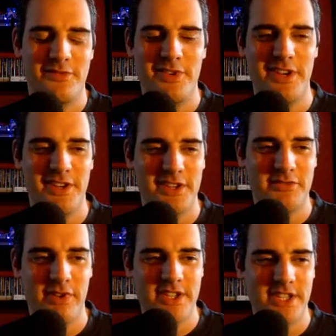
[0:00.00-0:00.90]
Really
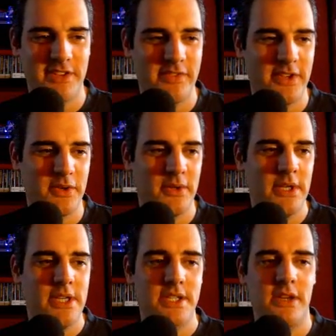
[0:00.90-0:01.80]
nice racing field.
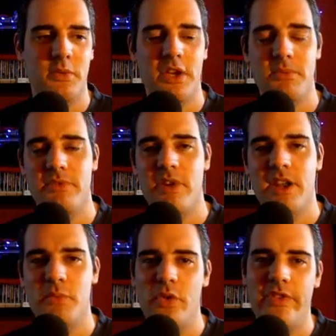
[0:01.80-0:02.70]
So we're going to be
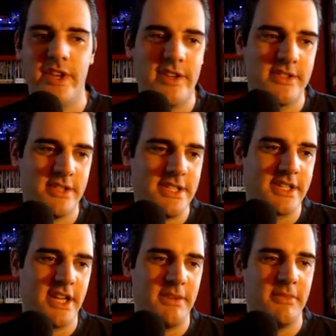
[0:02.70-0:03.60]
running more videos on this
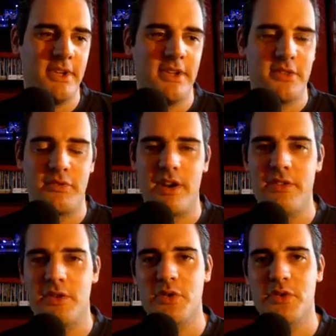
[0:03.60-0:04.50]
game
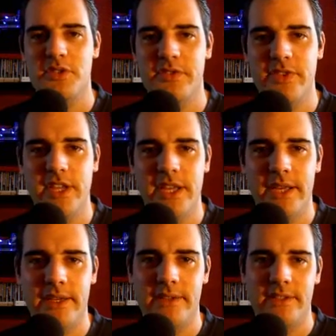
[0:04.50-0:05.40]
throughout the course of the
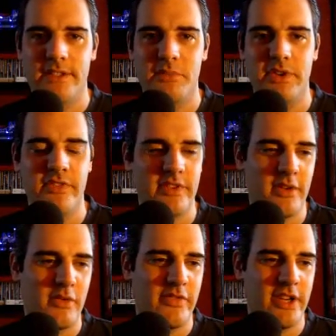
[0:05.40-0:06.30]
year. There'll be
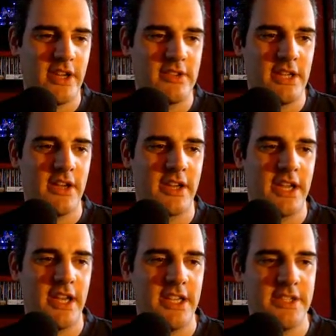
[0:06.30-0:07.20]
odd videos now and
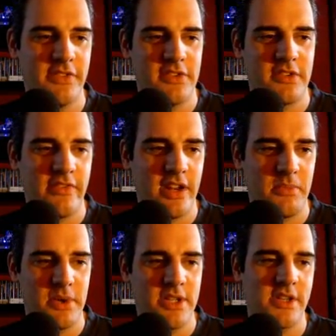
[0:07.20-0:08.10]
again, interviews with
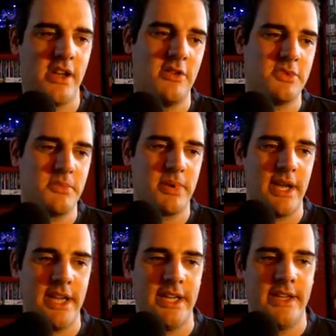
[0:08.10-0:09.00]
developers. I hope to
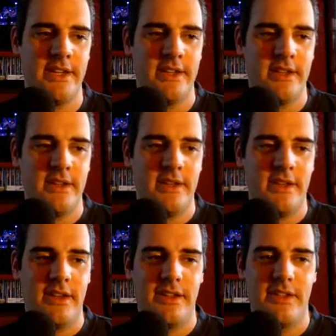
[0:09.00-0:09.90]
play
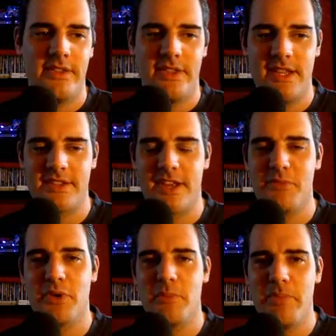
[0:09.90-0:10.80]
this
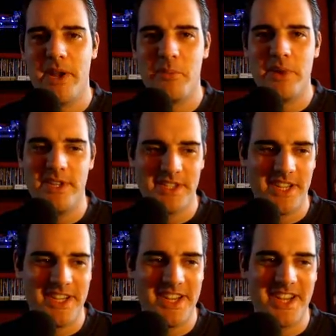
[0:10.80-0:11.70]
game on a better
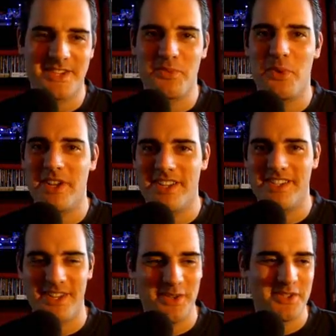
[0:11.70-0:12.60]
PC next week,
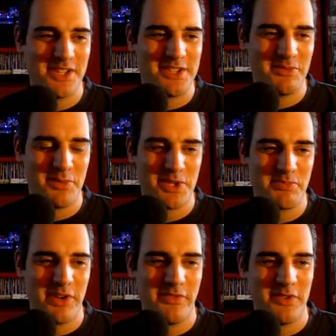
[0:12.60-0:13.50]
so you'll see some much
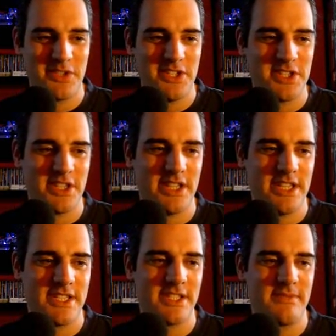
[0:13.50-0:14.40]
better footage than
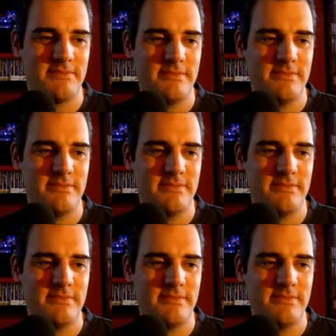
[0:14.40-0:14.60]
this.